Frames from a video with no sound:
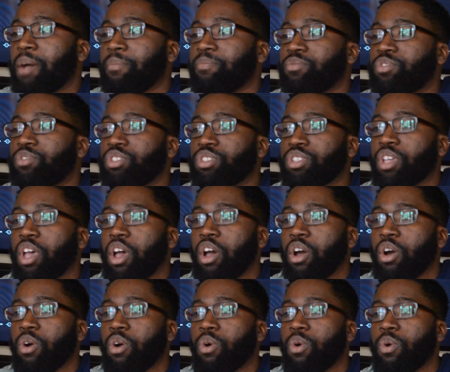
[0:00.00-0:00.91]

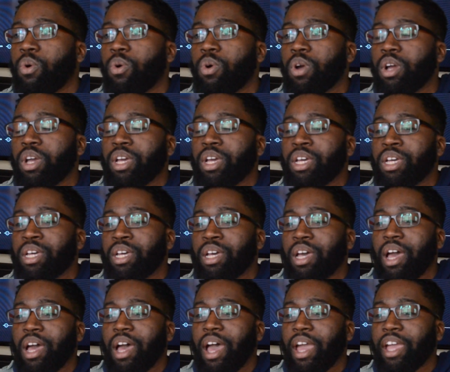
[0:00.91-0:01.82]
So
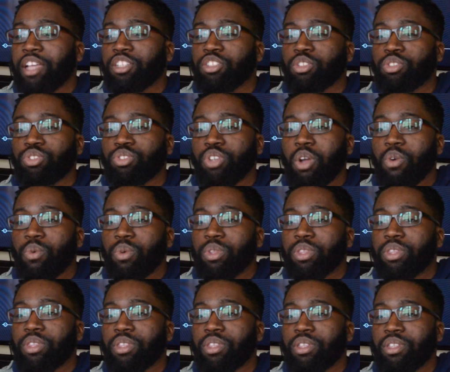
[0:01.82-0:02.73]
I guess I'll start
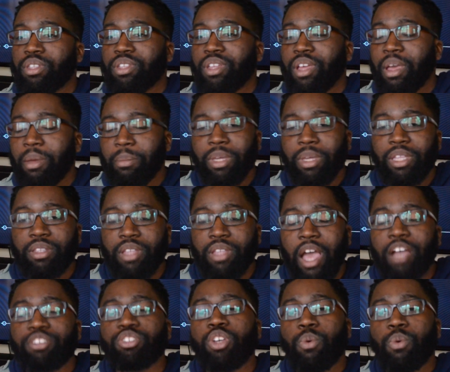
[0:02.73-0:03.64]
with
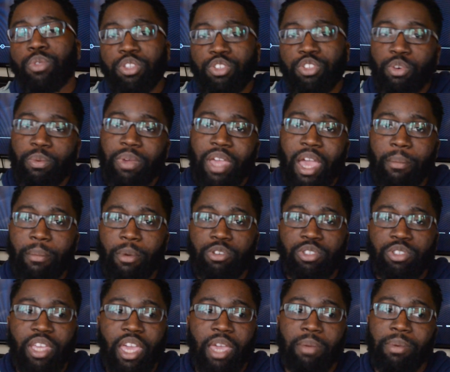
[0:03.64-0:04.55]
the Dolby
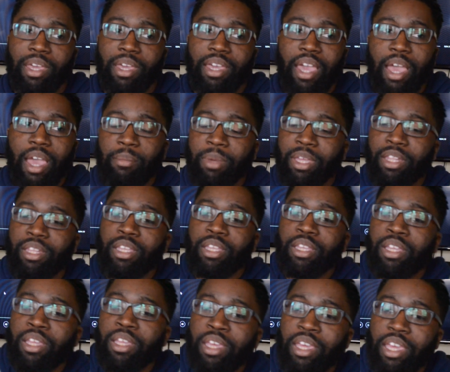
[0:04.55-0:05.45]
Atmos gaming. I mean,
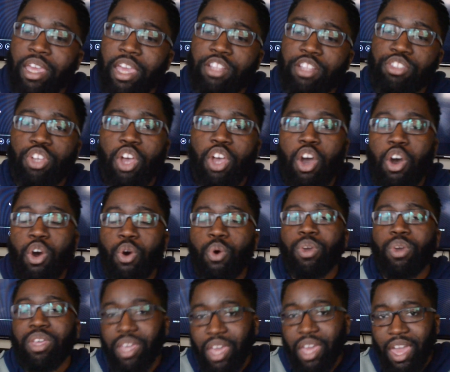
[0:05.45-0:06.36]
it's
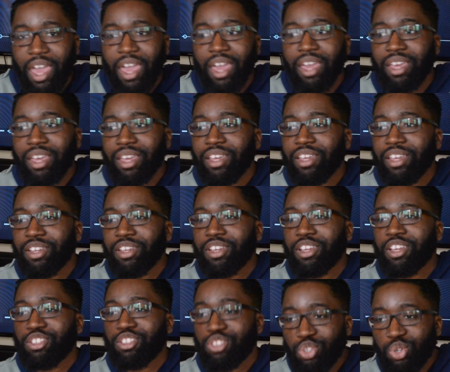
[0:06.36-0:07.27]
okay.
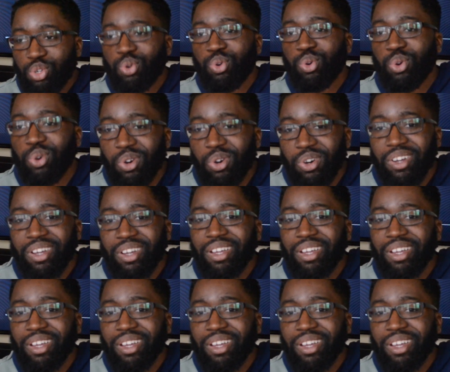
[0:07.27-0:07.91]
It's cool.